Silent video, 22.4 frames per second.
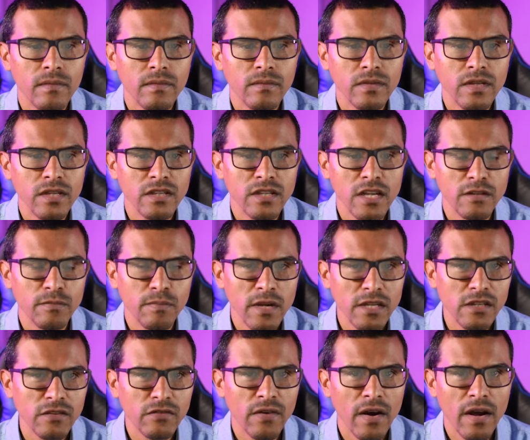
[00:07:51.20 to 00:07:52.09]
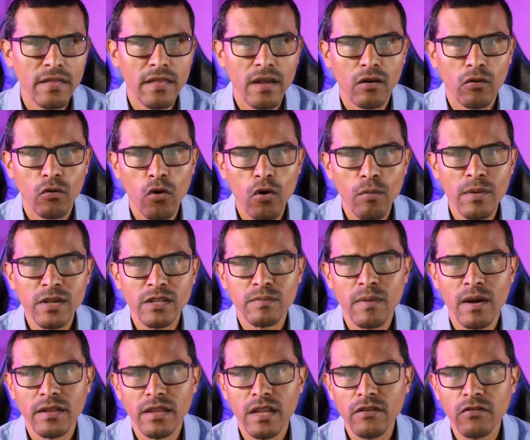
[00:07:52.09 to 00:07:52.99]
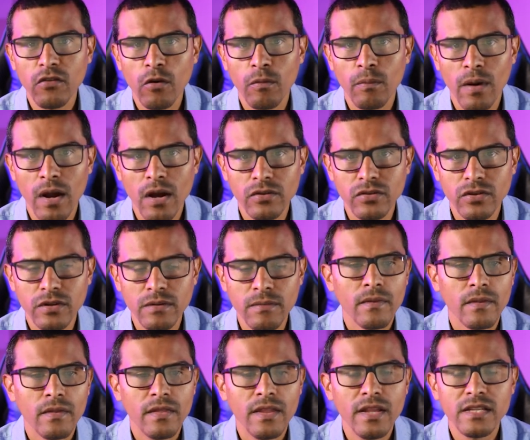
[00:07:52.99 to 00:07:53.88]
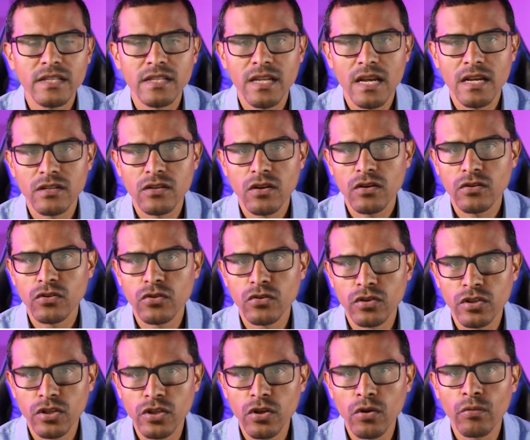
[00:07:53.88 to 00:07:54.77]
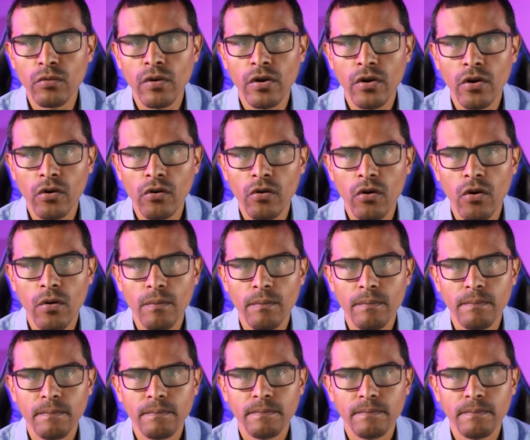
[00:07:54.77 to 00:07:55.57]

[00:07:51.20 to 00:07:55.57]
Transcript: Since I specified that Chrome is my default browser, this test should still run on Chrome.